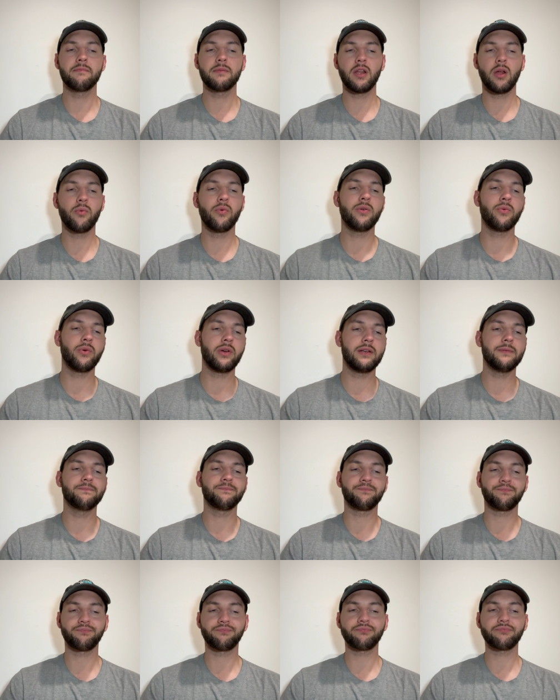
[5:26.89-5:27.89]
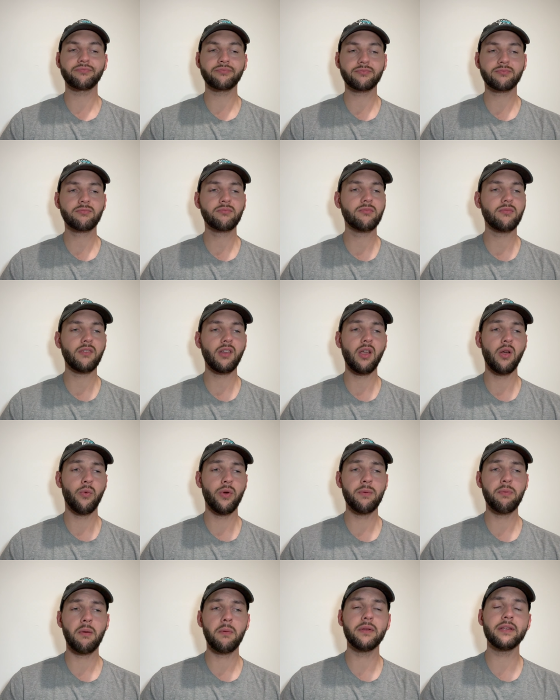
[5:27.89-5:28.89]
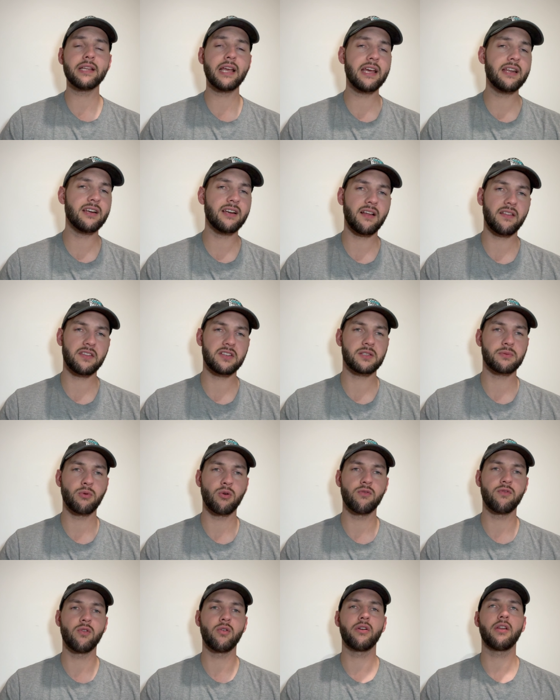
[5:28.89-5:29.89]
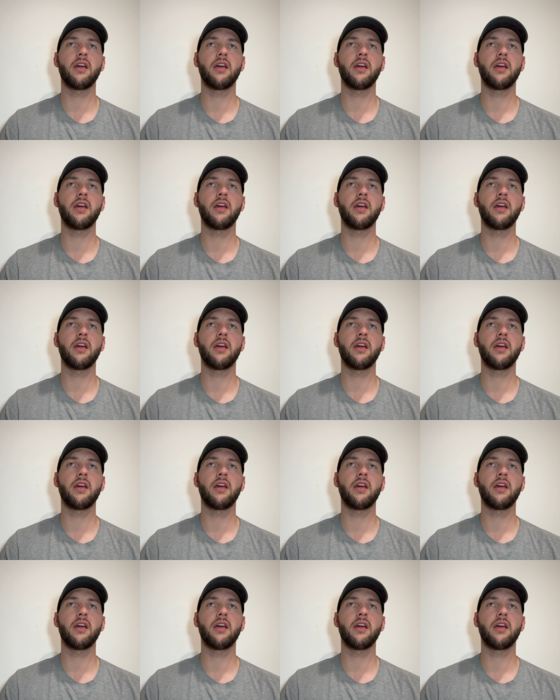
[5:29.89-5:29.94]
you know, we probably need another small forward,